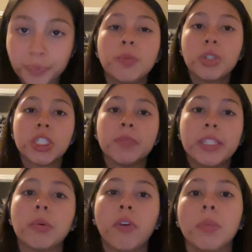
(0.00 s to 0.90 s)
Sports such as
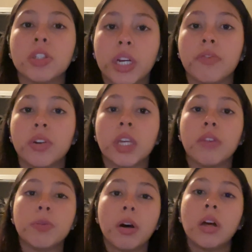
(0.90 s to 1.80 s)
basketball, volleyball, track and field,
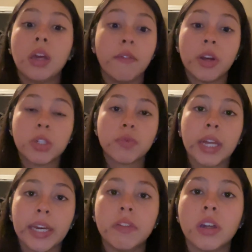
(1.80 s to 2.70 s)
and football very much
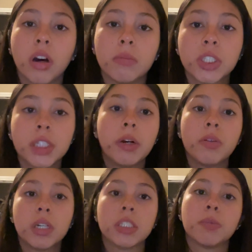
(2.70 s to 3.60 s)
rely heavily on muscular power
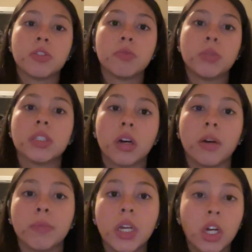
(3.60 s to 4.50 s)
because explosive movements
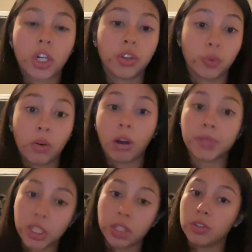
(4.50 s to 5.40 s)
occur throughout
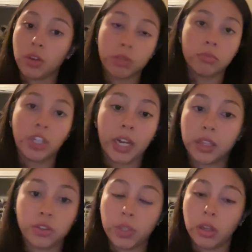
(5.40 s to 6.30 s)
competition. So track
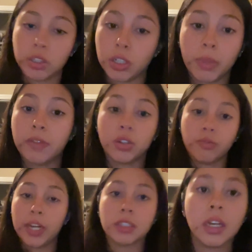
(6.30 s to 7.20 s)
athletes doing long jump, they have to go
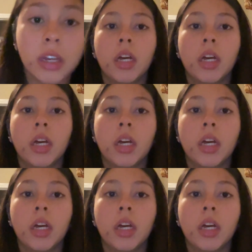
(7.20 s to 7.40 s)
fast.